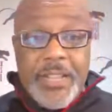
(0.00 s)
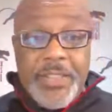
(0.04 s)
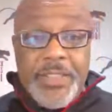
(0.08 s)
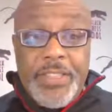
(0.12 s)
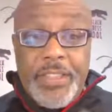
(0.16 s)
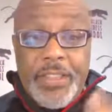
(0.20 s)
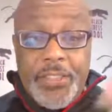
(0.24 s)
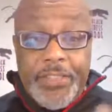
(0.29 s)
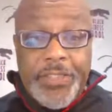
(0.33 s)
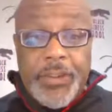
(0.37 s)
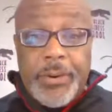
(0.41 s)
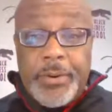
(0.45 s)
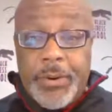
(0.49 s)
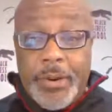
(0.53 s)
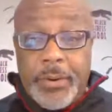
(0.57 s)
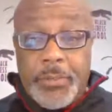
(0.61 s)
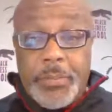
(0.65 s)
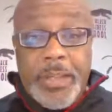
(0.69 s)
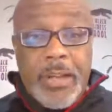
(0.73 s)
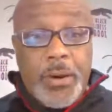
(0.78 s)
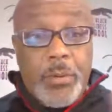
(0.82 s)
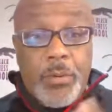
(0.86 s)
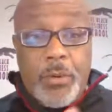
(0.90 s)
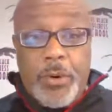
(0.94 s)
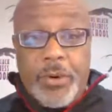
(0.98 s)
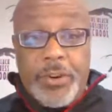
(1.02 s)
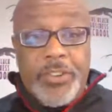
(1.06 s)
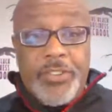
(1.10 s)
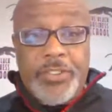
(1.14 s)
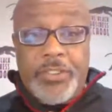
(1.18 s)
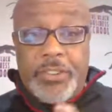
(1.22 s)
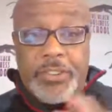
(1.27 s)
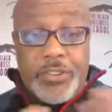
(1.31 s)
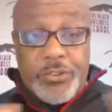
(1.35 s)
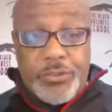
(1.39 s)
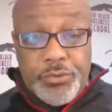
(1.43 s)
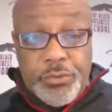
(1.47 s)
The Ethereum network
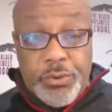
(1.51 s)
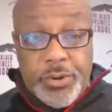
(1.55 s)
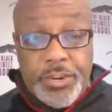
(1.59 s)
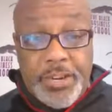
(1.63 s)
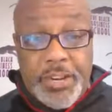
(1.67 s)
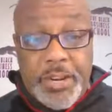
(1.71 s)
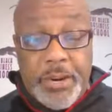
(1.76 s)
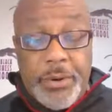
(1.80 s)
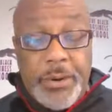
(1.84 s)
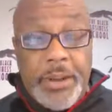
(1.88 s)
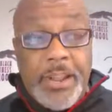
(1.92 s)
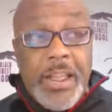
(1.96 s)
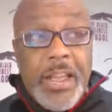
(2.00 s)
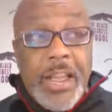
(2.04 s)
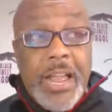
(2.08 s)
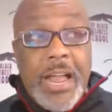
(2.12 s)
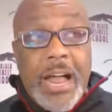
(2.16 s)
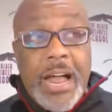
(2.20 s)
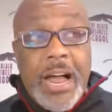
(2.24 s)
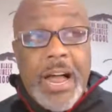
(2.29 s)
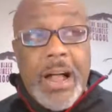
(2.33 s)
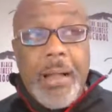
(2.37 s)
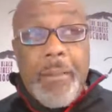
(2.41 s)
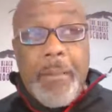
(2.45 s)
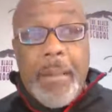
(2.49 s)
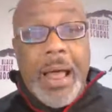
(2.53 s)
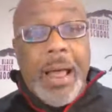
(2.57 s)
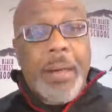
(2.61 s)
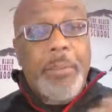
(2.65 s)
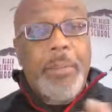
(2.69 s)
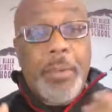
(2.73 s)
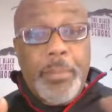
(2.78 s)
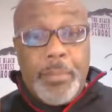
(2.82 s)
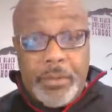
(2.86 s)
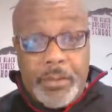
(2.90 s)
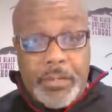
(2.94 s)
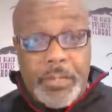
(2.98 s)
is extraordinary.
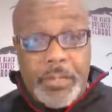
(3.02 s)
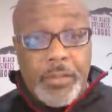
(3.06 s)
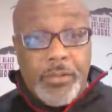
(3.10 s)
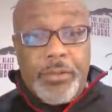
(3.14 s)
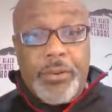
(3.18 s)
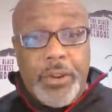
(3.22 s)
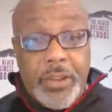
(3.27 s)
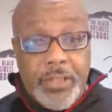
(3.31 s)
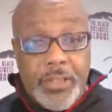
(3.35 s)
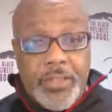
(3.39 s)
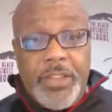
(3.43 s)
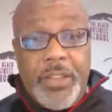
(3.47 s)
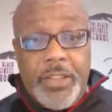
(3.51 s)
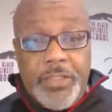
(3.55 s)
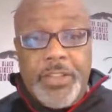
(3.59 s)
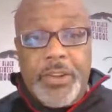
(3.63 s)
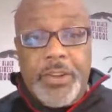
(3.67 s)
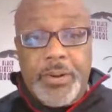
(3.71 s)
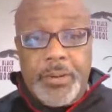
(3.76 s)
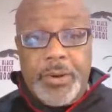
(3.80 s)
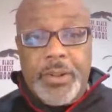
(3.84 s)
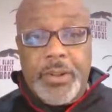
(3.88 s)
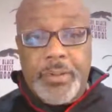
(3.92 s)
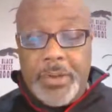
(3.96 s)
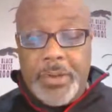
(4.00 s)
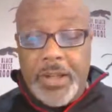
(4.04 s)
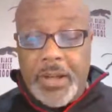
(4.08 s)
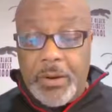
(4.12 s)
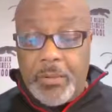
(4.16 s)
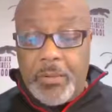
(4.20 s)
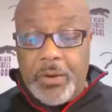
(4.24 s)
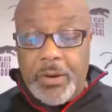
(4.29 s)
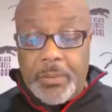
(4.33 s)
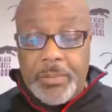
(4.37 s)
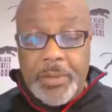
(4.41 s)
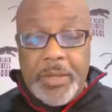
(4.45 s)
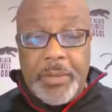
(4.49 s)
I'm a believer in the Ethereum
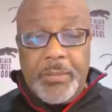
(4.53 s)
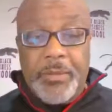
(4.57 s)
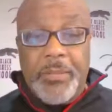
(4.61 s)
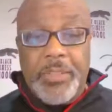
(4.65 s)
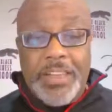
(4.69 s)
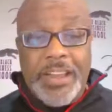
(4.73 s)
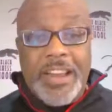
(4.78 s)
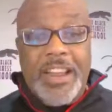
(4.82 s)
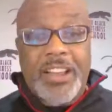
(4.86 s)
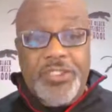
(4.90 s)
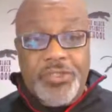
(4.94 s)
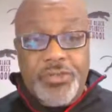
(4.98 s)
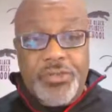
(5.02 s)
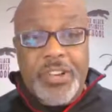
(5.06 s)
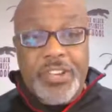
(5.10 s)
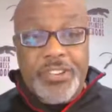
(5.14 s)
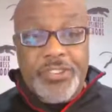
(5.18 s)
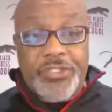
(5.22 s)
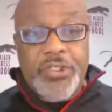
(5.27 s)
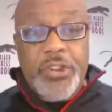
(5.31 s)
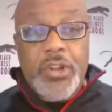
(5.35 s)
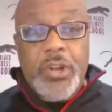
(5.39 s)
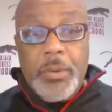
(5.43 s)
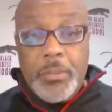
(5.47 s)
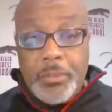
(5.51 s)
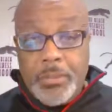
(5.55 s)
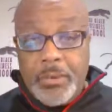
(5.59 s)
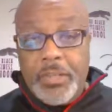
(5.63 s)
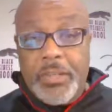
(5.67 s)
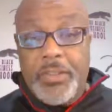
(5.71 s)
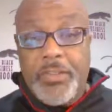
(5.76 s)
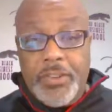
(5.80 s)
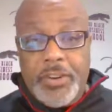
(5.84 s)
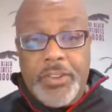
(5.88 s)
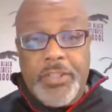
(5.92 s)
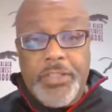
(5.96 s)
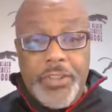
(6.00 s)
network. People that I trust
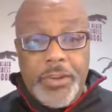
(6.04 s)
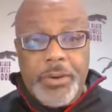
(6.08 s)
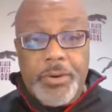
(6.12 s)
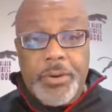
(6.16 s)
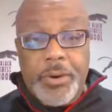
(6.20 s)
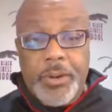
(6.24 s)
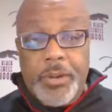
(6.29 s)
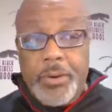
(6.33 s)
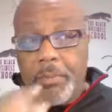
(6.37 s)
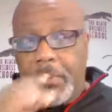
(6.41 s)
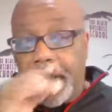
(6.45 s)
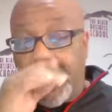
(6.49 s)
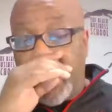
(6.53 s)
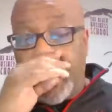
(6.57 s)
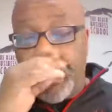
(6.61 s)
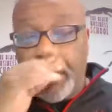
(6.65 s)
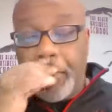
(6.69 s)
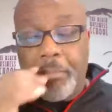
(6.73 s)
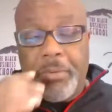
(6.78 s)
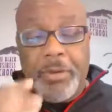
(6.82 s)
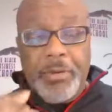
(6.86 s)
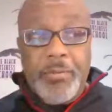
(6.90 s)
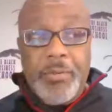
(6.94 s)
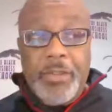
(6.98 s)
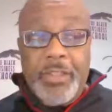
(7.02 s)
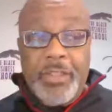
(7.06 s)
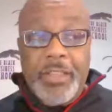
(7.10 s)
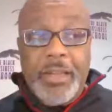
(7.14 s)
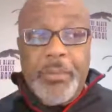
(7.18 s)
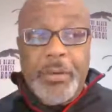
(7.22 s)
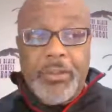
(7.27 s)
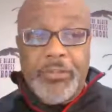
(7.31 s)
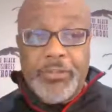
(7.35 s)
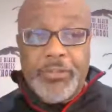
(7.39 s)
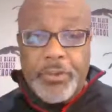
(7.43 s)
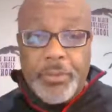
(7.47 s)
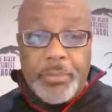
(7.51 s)
believe in Ethereum, but really I'm
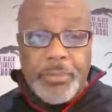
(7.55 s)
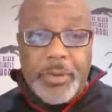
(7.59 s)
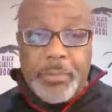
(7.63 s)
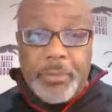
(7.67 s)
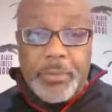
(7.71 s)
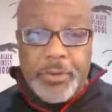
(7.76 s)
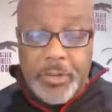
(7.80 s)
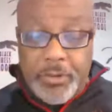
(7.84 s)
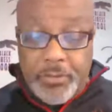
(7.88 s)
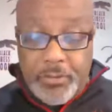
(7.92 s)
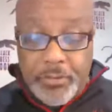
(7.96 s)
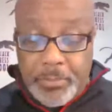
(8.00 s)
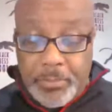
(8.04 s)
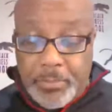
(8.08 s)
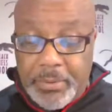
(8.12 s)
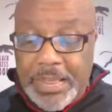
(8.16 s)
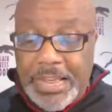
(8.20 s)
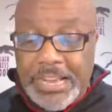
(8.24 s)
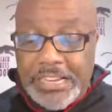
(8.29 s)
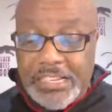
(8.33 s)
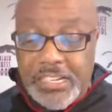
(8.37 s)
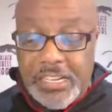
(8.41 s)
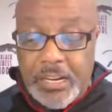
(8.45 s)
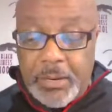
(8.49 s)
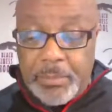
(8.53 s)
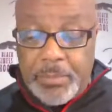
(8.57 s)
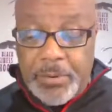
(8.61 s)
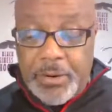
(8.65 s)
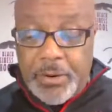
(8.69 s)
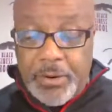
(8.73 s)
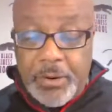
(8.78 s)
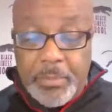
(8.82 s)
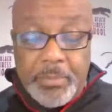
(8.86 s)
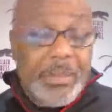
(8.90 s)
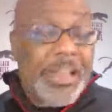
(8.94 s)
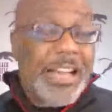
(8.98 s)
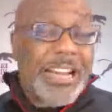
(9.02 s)
also a big believer in blockchain,
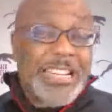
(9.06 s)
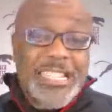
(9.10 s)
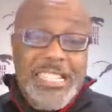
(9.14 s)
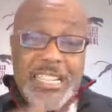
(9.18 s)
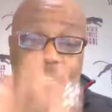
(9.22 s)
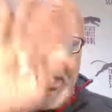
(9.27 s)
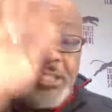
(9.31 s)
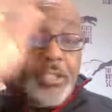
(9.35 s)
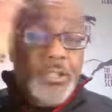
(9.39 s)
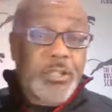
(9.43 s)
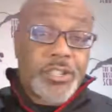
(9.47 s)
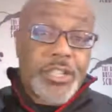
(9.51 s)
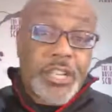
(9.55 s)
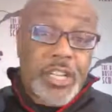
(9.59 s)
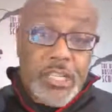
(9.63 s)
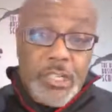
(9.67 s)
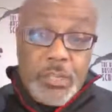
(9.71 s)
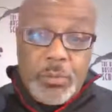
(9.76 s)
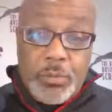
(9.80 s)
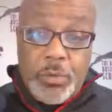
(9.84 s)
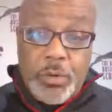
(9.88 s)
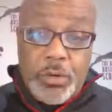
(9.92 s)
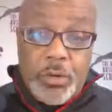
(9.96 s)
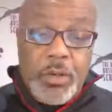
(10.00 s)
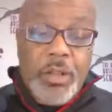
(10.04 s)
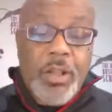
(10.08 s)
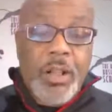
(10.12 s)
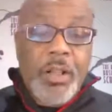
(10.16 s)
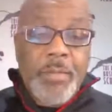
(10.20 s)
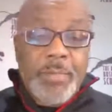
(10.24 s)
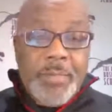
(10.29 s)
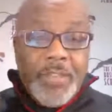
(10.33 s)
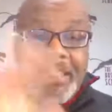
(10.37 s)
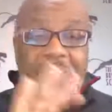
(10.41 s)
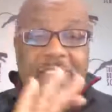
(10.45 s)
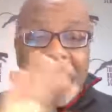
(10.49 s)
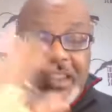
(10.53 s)
period. Blockchain is going to change the world.
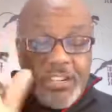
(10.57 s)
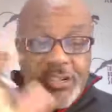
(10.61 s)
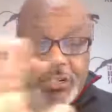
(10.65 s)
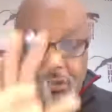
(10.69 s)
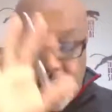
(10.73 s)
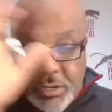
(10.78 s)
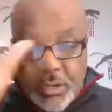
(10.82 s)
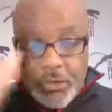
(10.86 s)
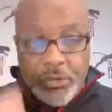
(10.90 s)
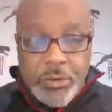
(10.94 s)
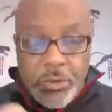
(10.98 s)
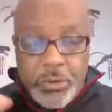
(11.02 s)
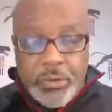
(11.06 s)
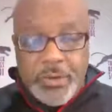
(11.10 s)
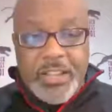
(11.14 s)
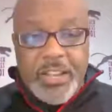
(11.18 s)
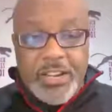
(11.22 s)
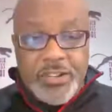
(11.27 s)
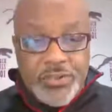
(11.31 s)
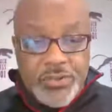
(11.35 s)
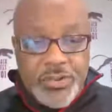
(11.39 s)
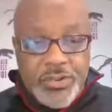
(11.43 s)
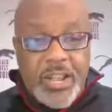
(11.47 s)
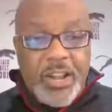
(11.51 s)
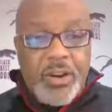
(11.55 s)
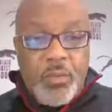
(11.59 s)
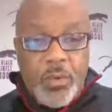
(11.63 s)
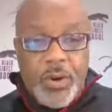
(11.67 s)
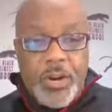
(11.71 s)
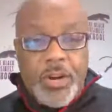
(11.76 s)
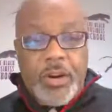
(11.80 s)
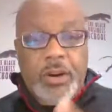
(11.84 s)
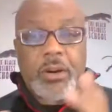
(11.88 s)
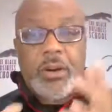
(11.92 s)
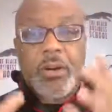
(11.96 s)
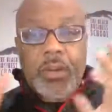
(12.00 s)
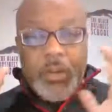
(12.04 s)
In case you don't know, in case you're not
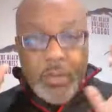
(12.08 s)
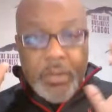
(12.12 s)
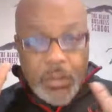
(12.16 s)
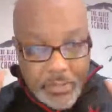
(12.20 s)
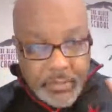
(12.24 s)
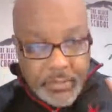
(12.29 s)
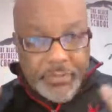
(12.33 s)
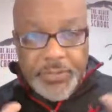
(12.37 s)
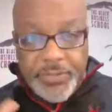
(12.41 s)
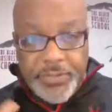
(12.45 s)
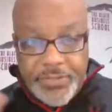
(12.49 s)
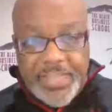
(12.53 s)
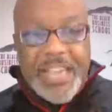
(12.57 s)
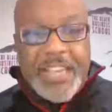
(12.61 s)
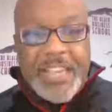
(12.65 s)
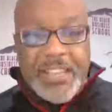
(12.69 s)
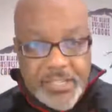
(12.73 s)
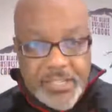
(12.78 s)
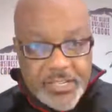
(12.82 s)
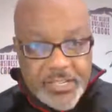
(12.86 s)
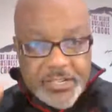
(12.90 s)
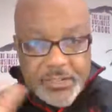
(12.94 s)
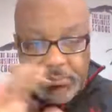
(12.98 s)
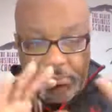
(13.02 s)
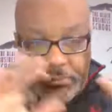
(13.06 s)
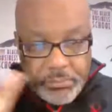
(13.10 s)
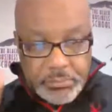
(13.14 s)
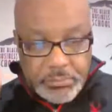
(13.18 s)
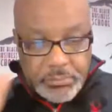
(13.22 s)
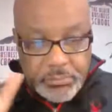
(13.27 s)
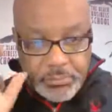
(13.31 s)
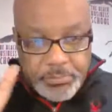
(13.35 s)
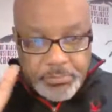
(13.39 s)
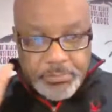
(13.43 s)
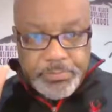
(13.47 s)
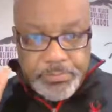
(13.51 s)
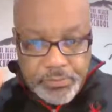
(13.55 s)
aware, that just
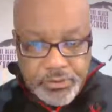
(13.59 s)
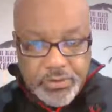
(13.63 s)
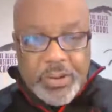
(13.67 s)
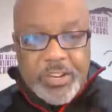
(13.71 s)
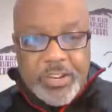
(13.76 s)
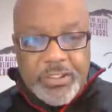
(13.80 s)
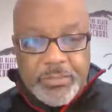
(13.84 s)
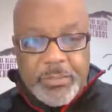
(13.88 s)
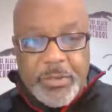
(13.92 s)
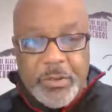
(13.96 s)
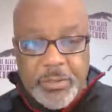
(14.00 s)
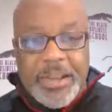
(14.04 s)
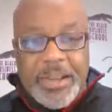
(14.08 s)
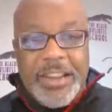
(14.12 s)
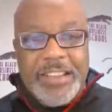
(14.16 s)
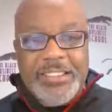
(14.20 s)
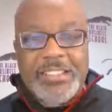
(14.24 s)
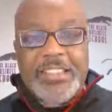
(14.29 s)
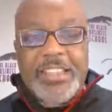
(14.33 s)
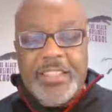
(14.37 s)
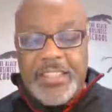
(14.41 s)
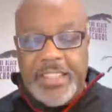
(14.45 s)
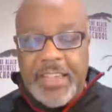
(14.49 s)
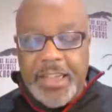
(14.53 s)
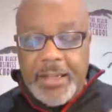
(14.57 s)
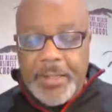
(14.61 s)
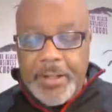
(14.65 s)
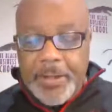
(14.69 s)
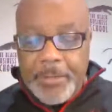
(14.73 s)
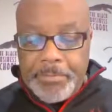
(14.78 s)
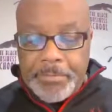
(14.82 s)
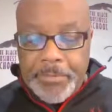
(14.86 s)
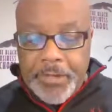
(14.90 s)
trust me when I say that.